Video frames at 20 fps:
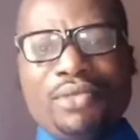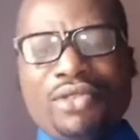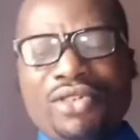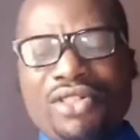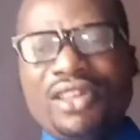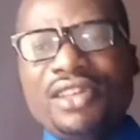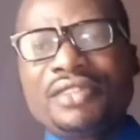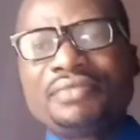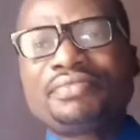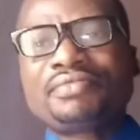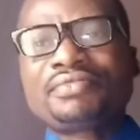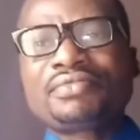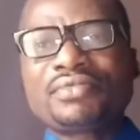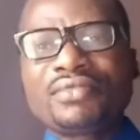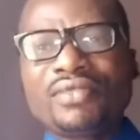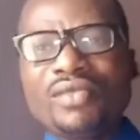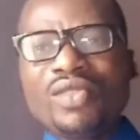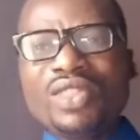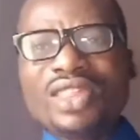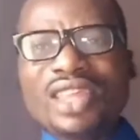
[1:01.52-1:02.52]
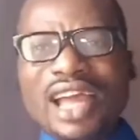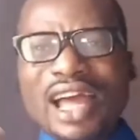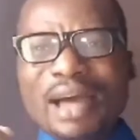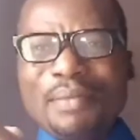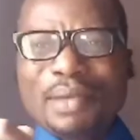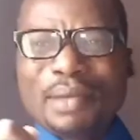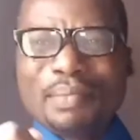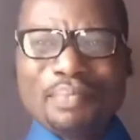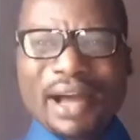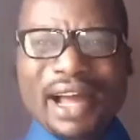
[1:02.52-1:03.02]
button and
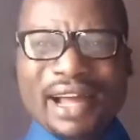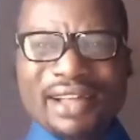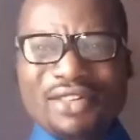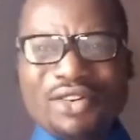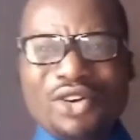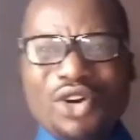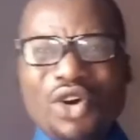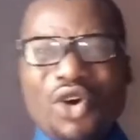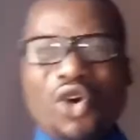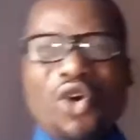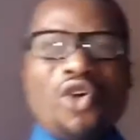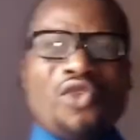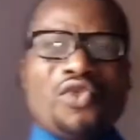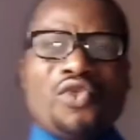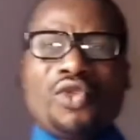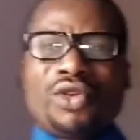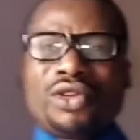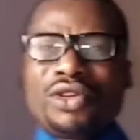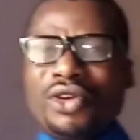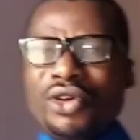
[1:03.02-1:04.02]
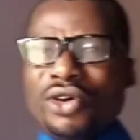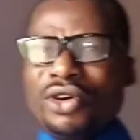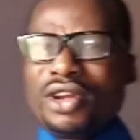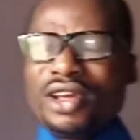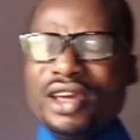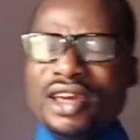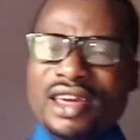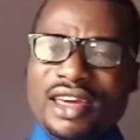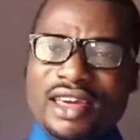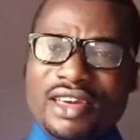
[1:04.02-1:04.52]
be part of what God
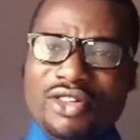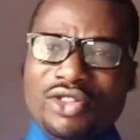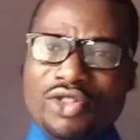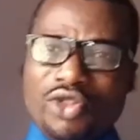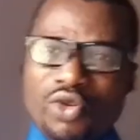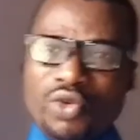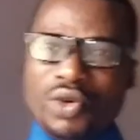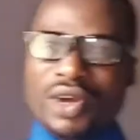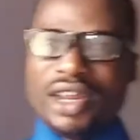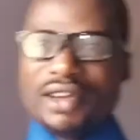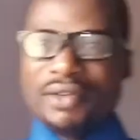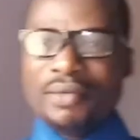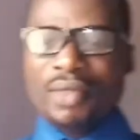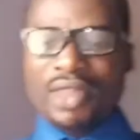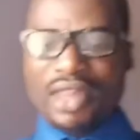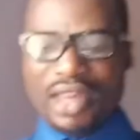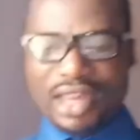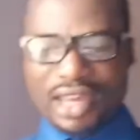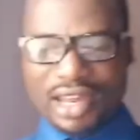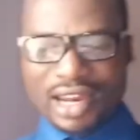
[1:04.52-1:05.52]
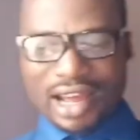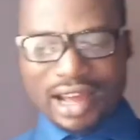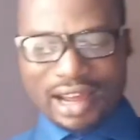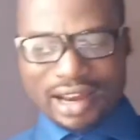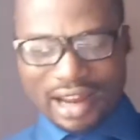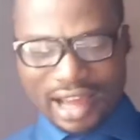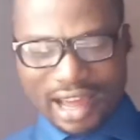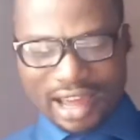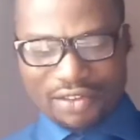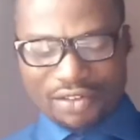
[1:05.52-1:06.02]
is doing in our
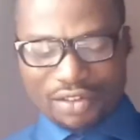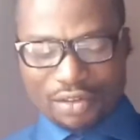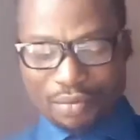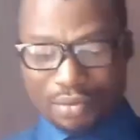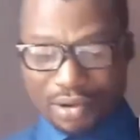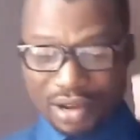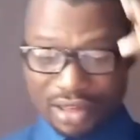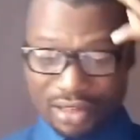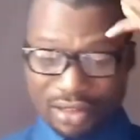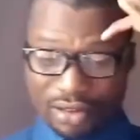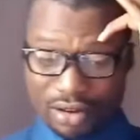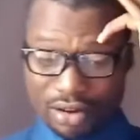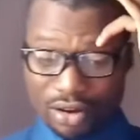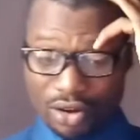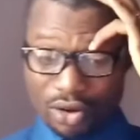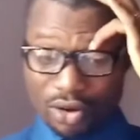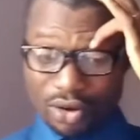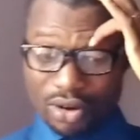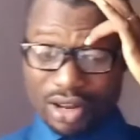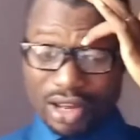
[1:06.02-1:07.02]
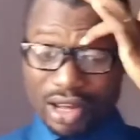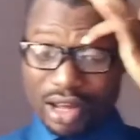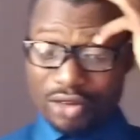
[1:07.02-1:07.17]
lives. Praise the Lord.